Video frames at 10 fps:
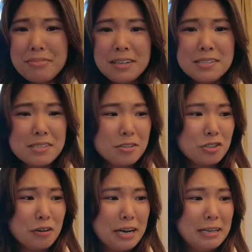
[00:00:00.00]
And it's so
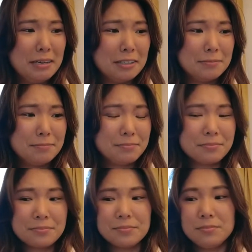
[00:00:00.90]
dry in here.
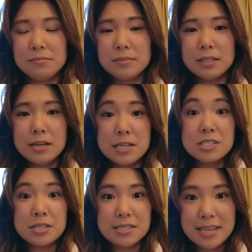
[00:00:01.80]
So
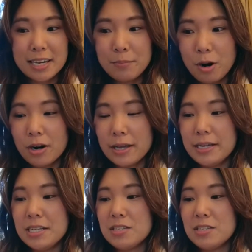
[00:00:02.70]
the second part is